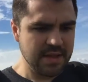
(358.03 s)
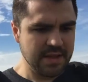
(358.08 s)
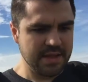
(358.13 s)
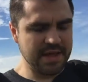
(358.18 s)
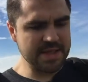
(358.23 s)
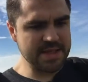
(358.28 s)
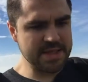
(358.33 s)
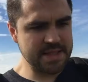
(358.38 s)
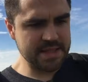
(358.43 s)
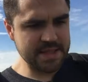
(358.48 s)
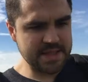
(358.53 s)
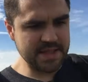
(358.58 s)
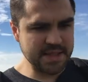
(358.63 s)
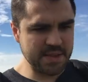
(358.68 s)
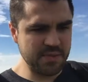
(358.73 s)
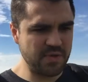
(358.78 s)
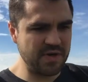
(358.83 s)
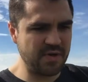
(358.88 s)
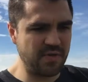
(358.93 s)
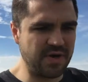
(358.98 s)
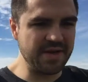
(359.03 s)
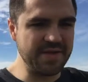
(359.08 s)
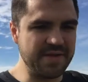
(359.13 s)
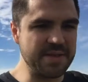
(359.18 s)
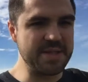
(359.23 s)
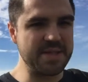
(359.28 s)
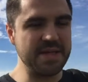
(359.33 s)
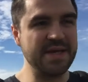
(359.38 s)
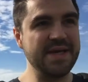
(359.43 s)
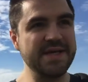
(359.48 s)
that's what I wanted
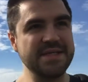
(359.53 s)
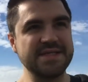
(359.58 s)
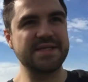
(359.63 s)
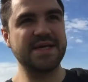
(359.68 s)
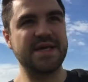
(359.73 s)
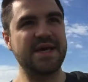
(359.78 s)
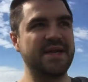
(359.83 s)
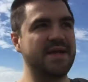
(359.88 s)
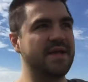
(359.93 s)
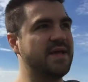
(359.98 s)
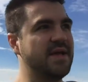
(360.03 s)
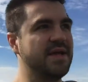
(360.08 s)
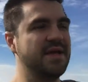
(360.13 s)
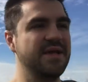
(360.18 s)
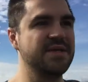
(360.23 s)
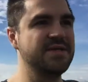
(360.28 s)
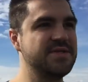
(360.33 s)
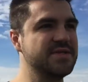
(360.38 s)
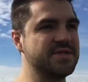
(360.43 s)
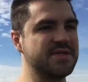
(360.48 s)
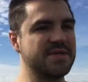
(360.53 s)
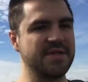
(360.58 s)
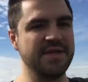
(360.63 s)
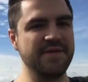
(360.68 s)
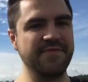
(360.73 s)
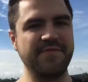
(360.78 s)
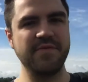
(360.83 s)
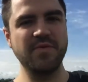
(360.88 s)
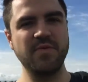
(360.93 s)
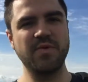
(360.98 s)
to say, is that just
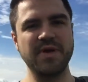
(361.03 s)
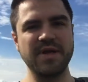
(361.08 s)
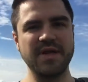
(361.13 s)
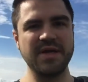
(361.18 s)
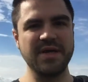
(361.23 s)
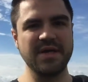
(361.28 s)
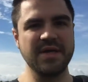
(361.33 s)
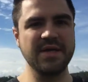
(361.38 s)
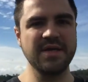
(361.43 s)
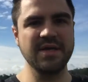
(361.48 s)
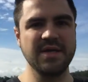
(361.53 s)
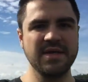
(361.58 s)
if you want to